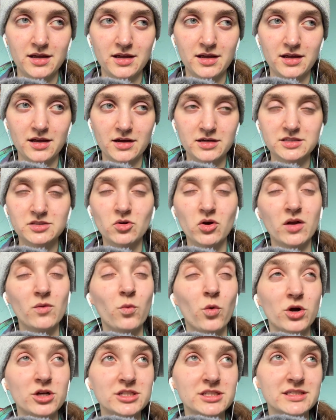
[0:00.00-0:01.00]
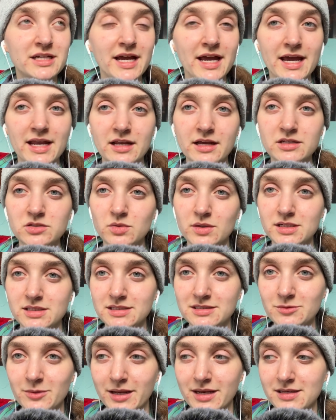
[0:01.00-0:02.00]
I started watching it in like
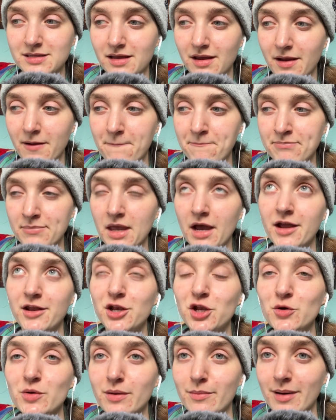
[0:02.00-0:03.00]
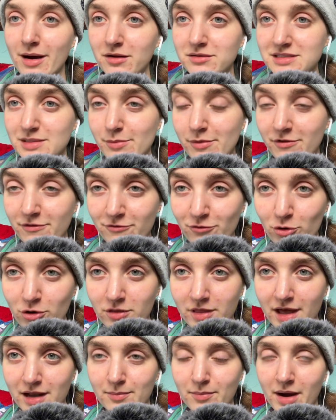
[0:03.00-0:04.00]
2020. I knew about it before
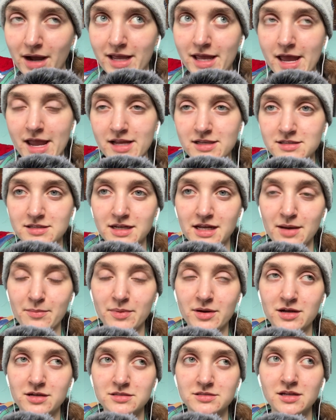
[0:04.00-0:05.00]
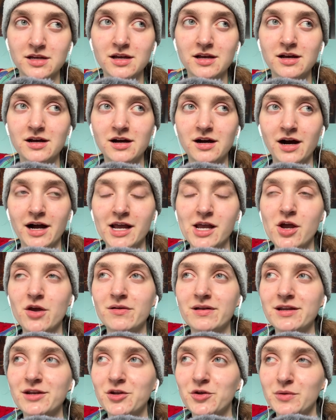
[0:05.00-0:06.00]
then, but I hated it because I
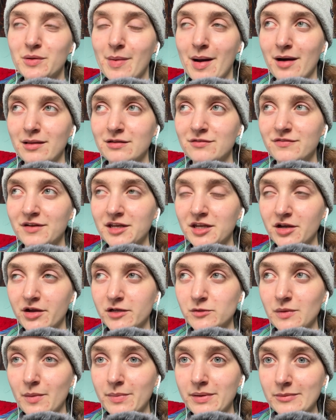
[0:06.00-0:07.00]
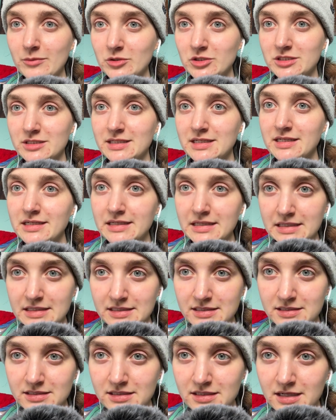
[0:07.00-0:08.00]
only knew about the videos where people just
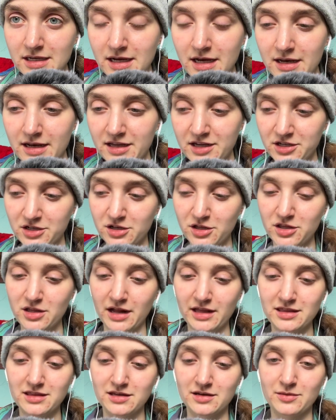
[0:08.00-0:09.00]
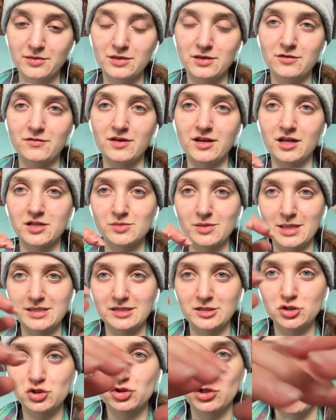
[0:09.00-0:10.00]
eat. Like, you know, like the videos where there's
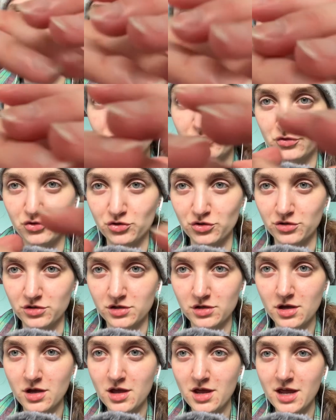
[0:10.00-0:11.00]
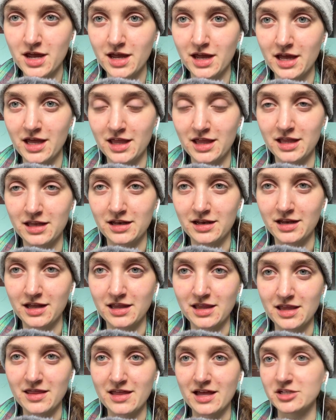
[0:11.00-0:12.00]
like so much food, and
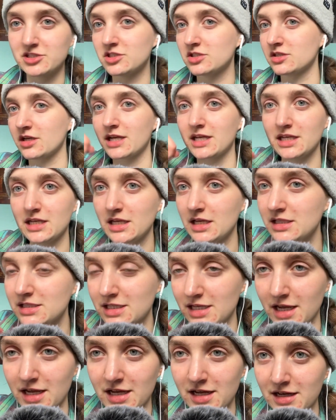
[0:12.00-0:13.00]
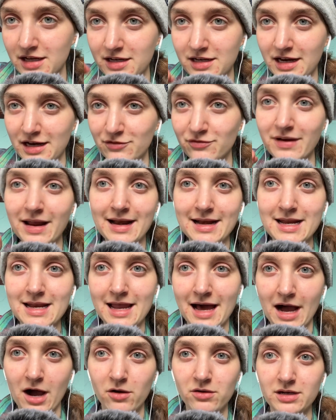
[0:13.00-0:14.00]
then they're just like eating like really
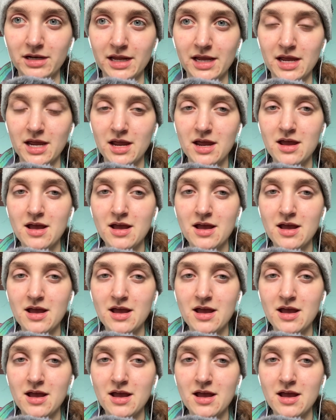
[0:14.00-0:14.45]
loudly,